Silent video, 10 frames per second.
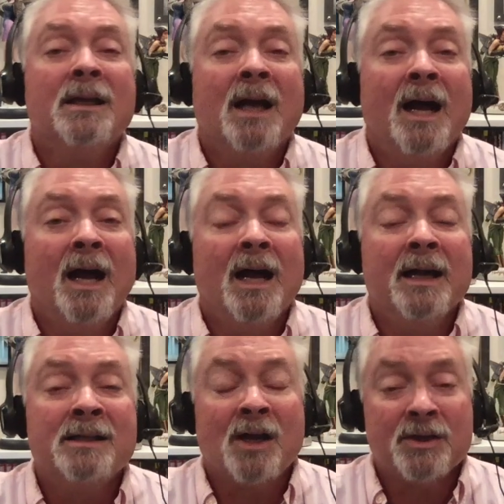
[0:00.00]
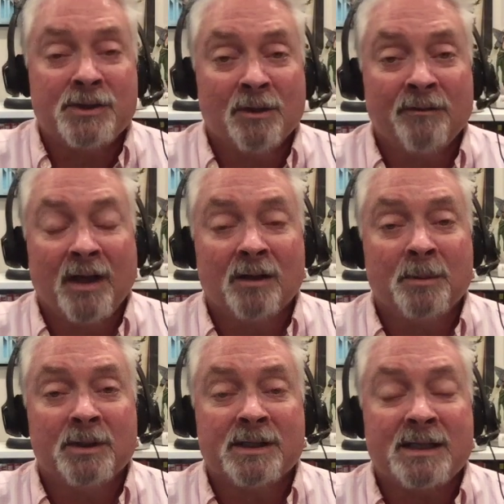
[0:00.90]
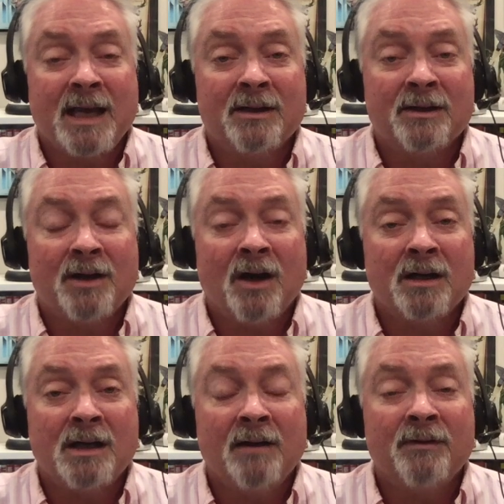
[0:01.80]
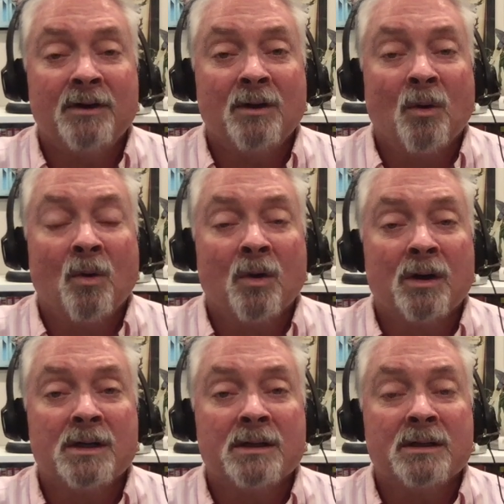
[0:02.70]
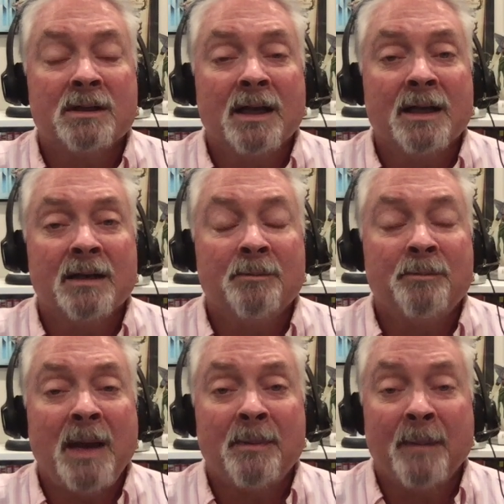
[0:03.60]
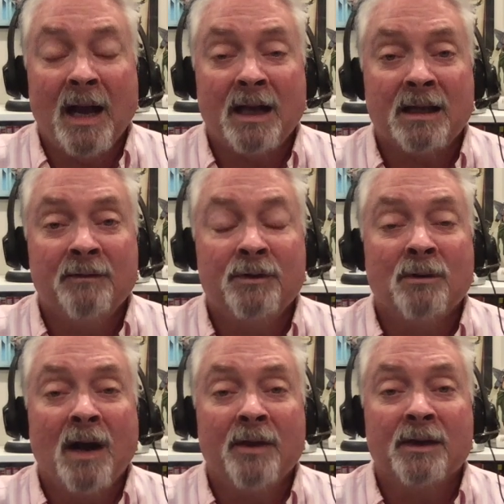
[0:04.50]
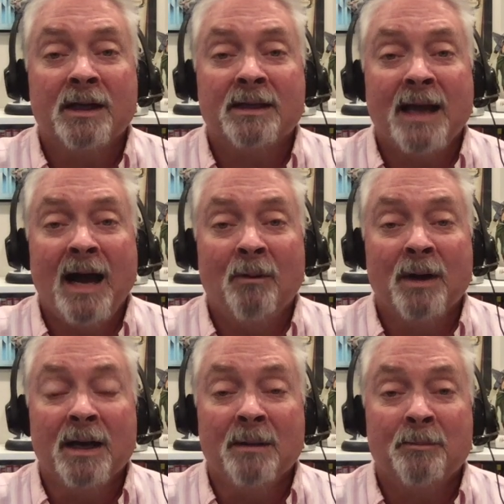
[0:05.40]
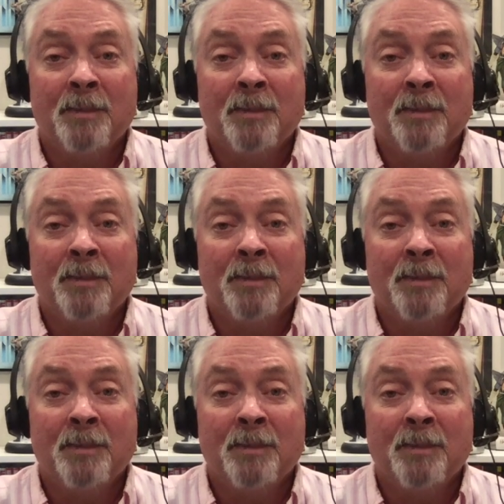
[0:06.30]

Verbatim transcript: uh, it's also available in standard hardcover or uh, paperback if you'd rather get it that way.